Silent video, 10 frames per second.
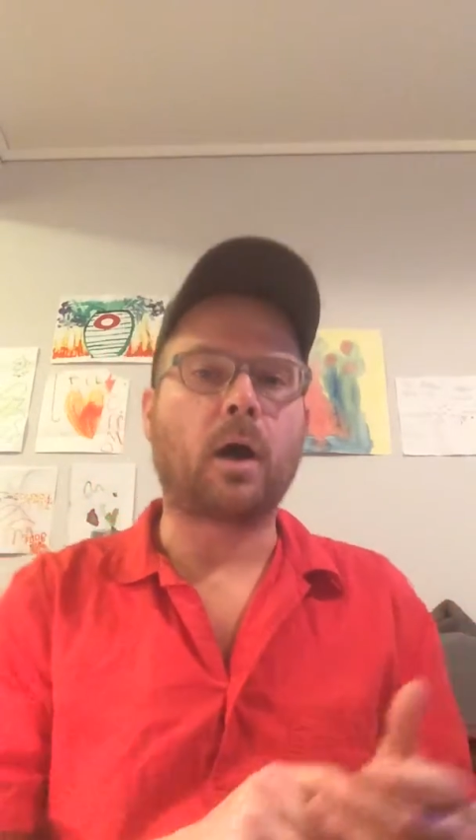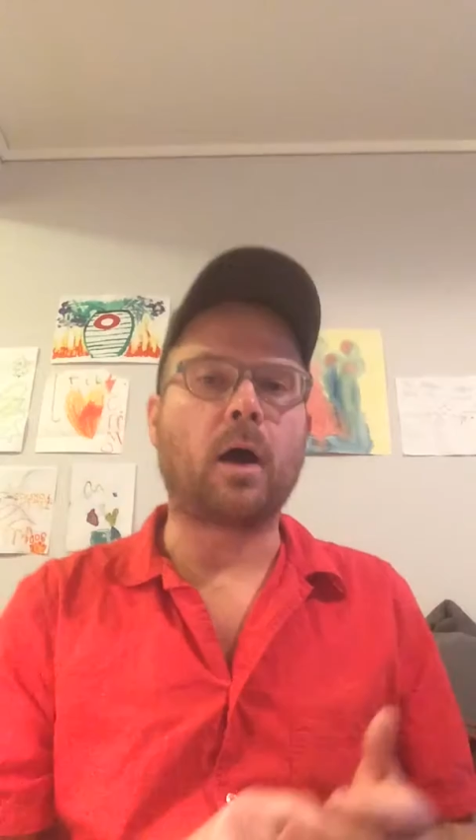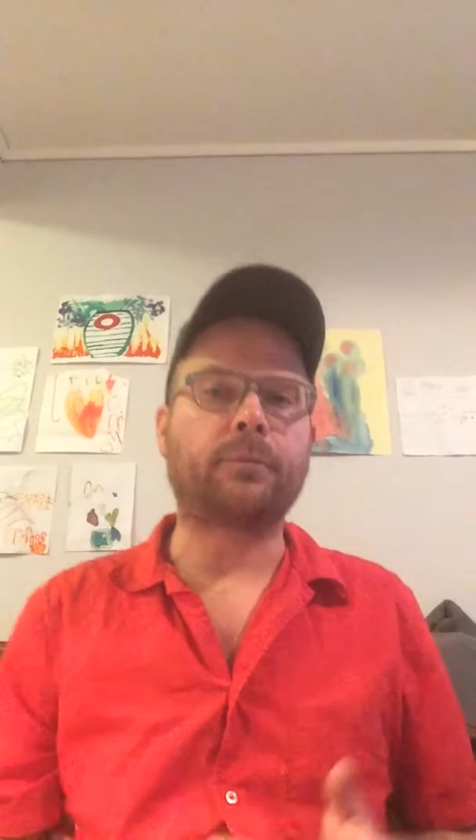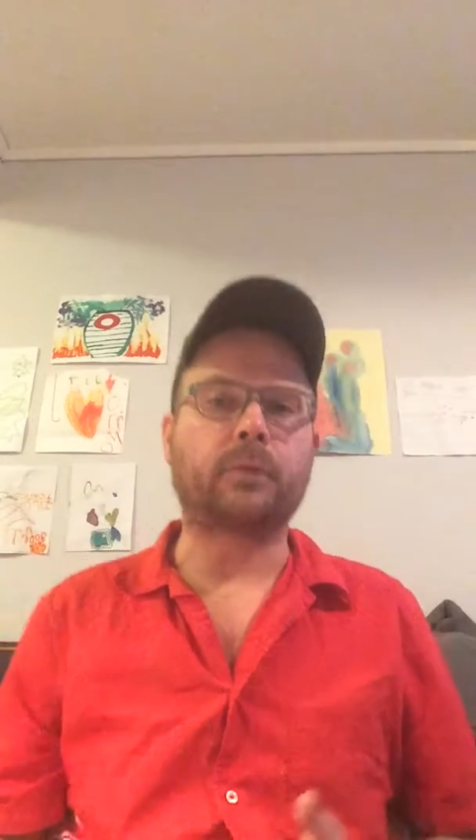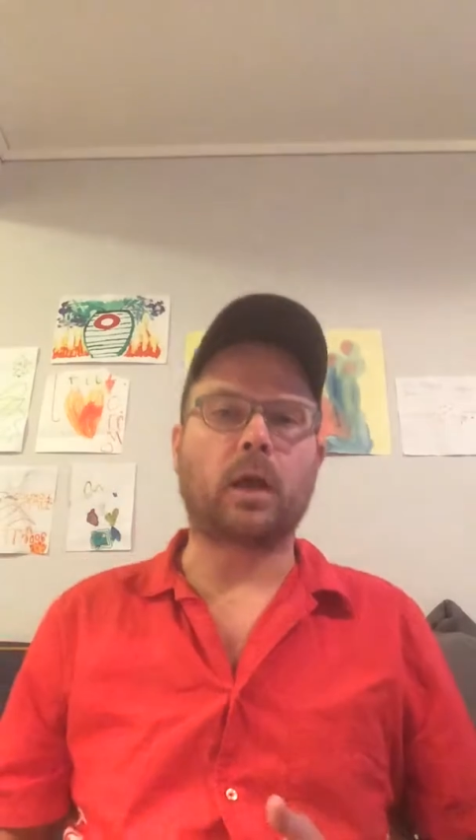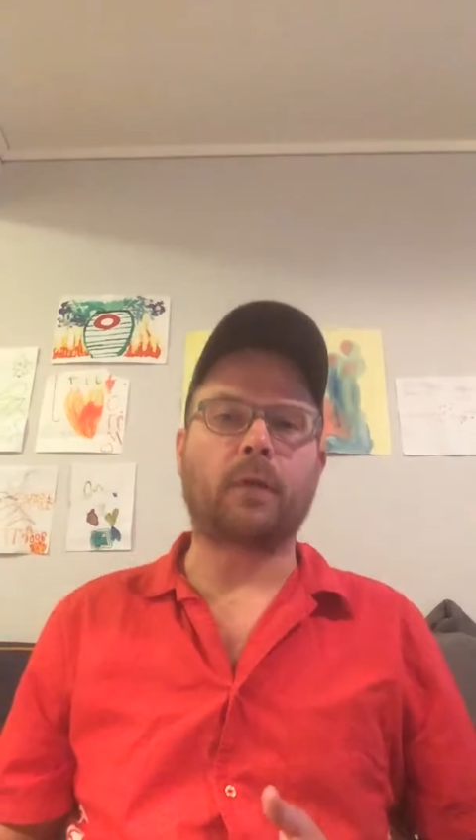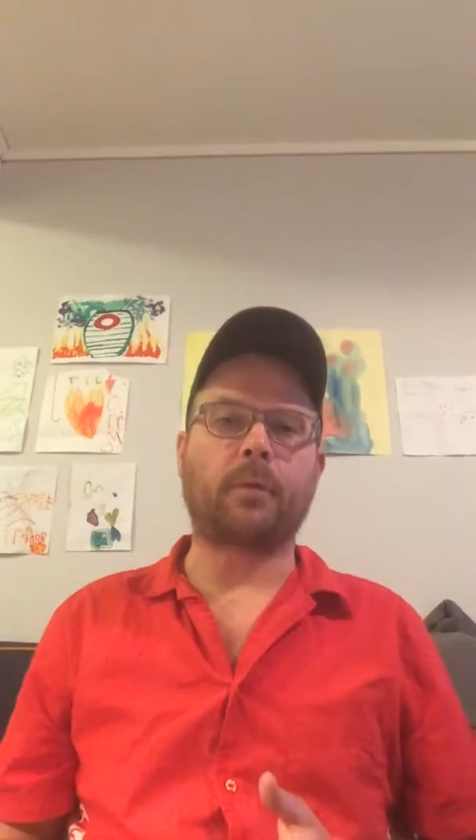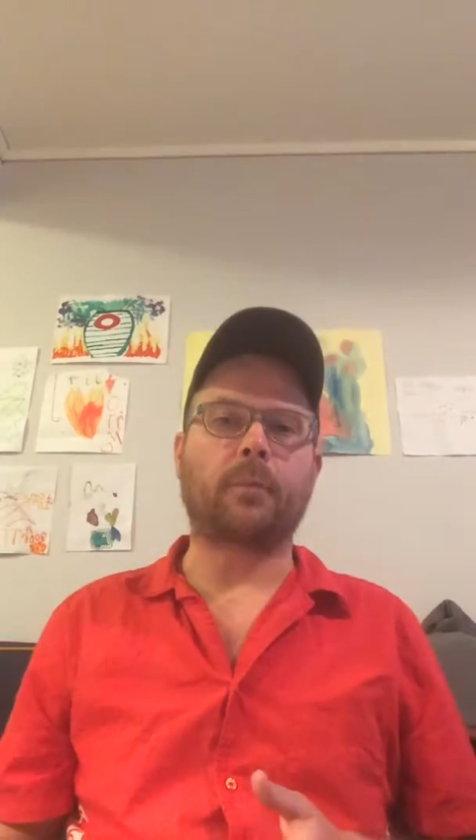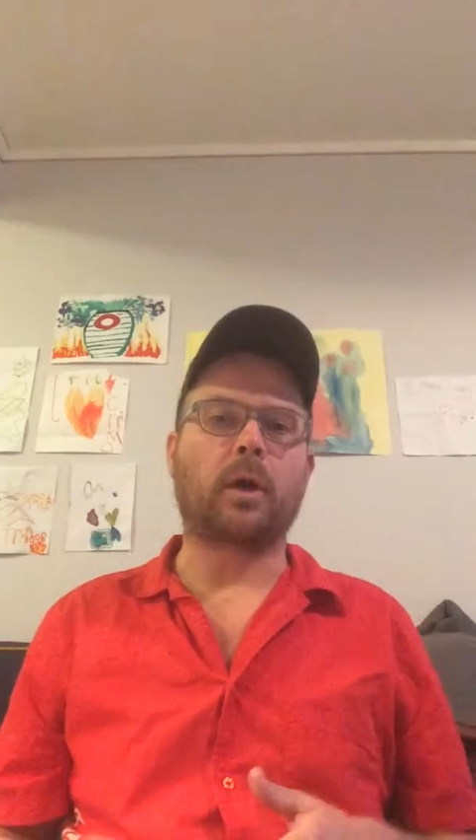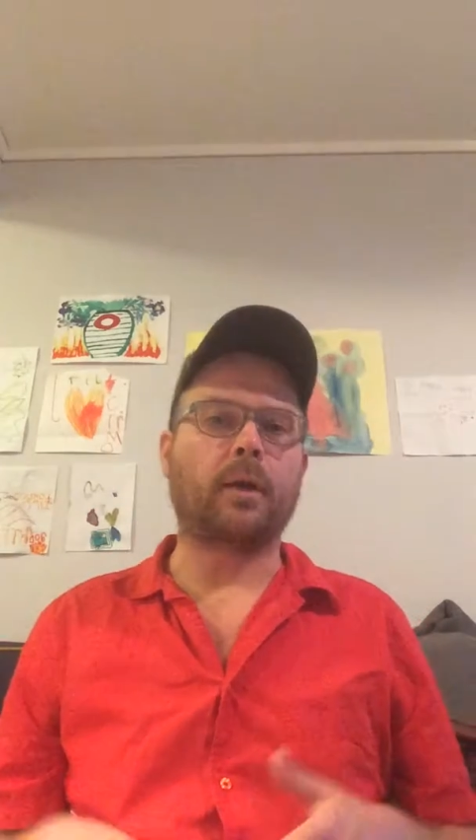afterlife
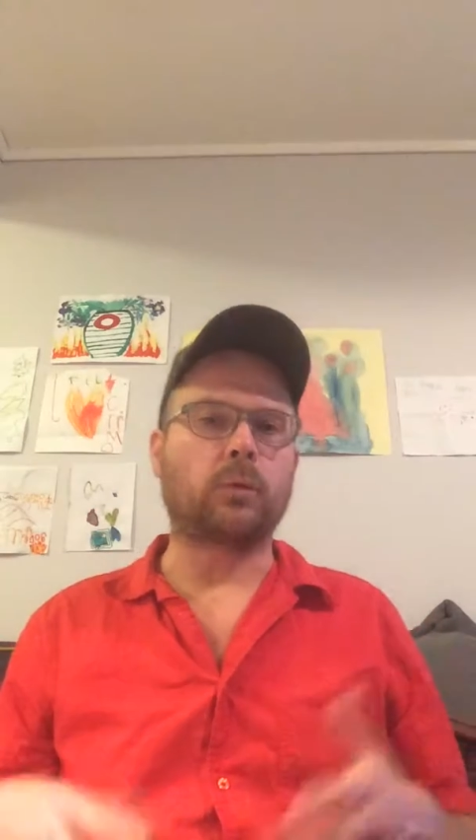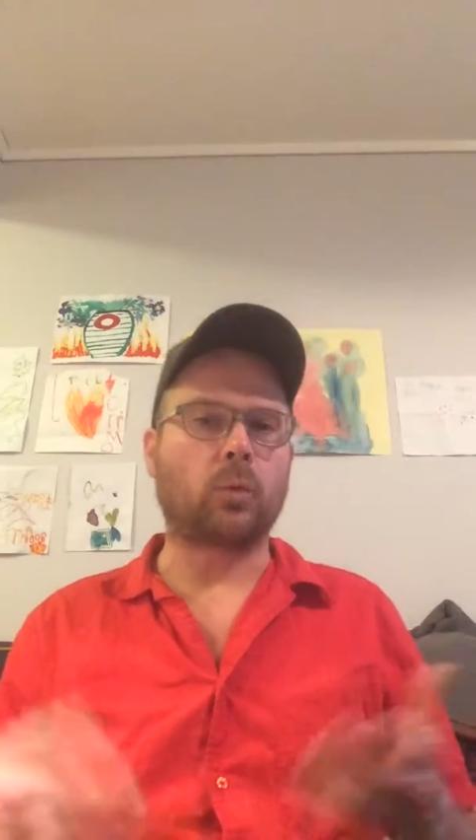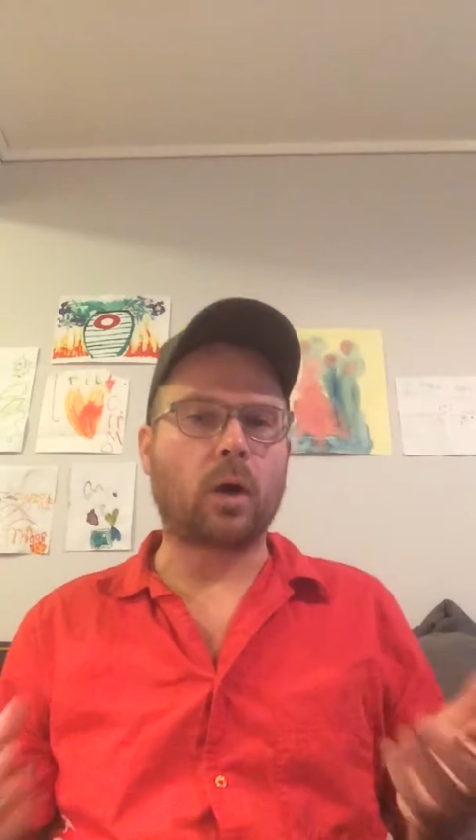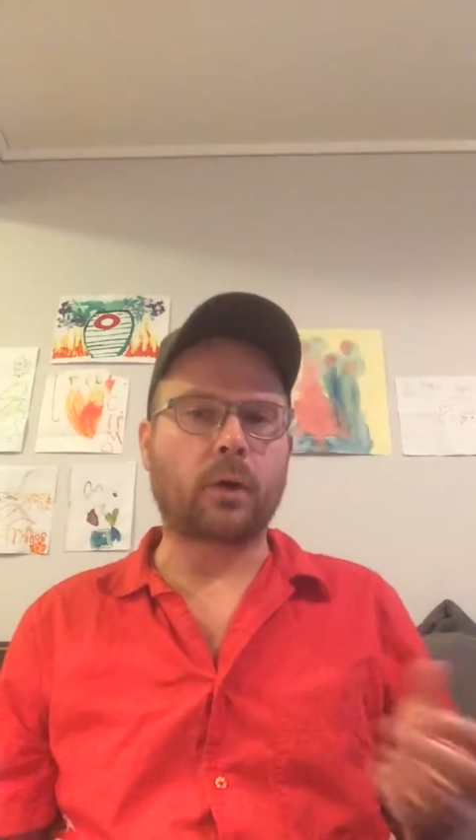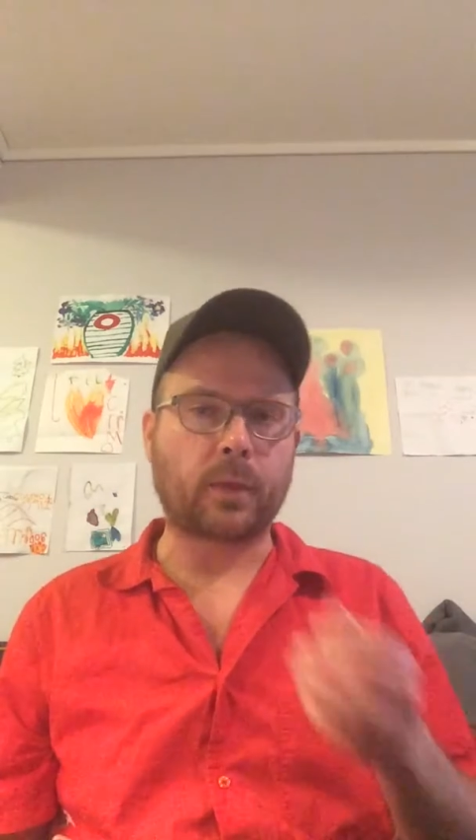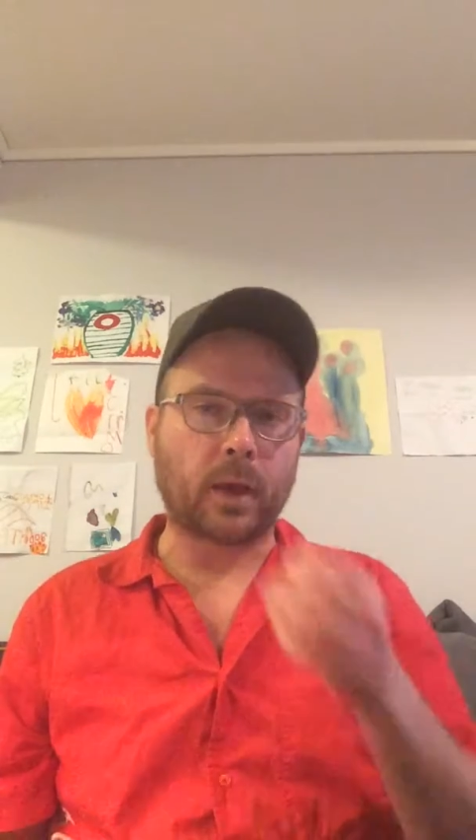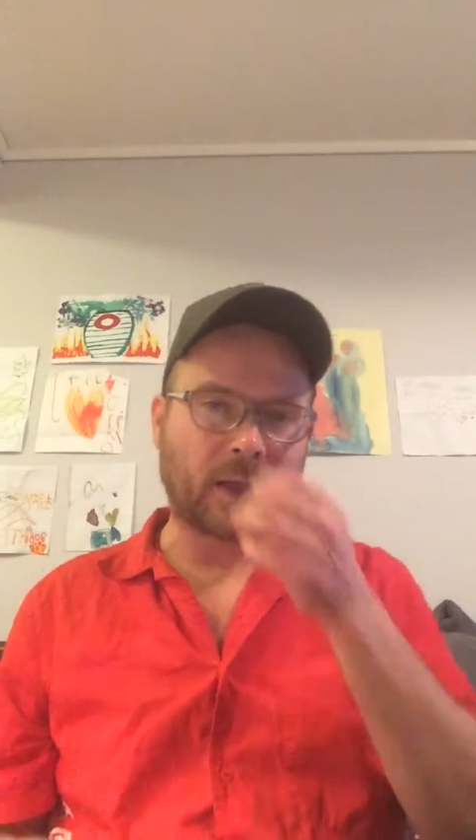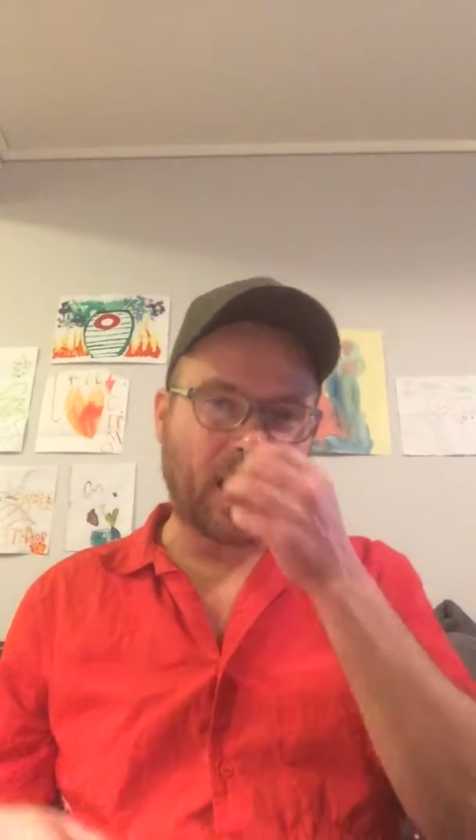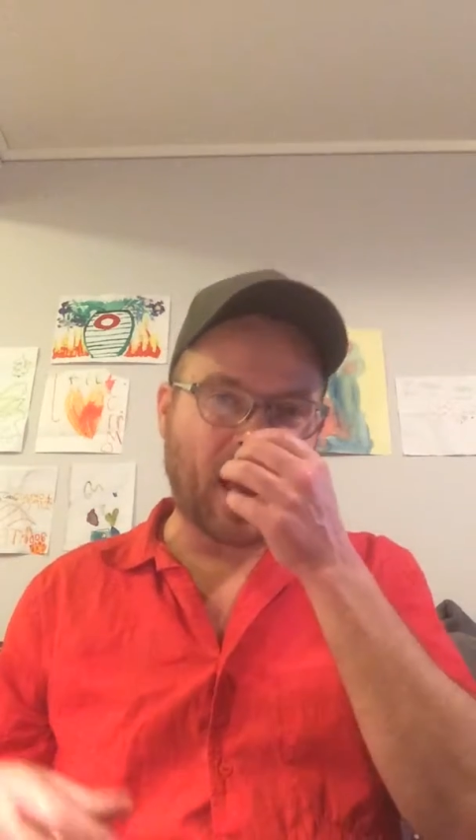I'm going to have to walk that,